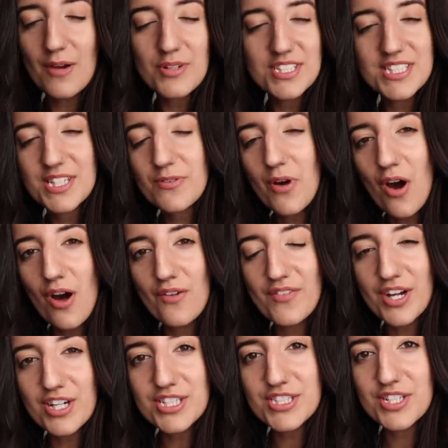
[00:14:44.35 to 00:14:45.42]
I will see you all
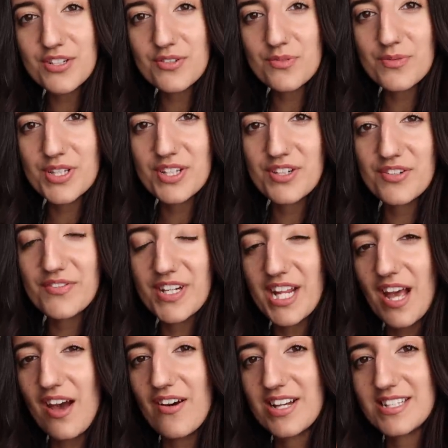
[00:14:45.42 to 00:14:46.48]
very soon with a new
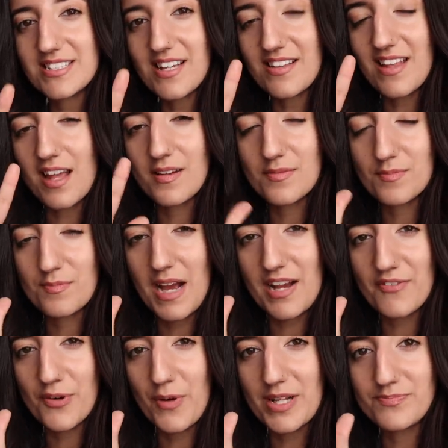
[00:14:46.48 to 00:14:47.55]
video and until then, bye
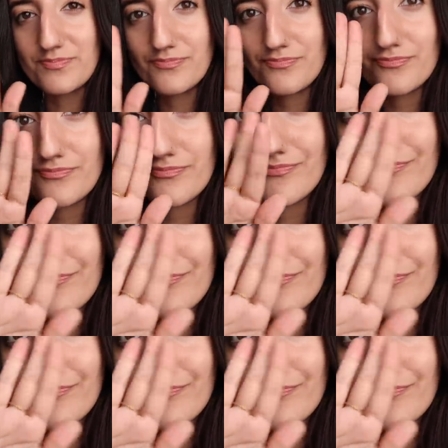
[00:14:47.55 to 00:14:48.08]
everyone.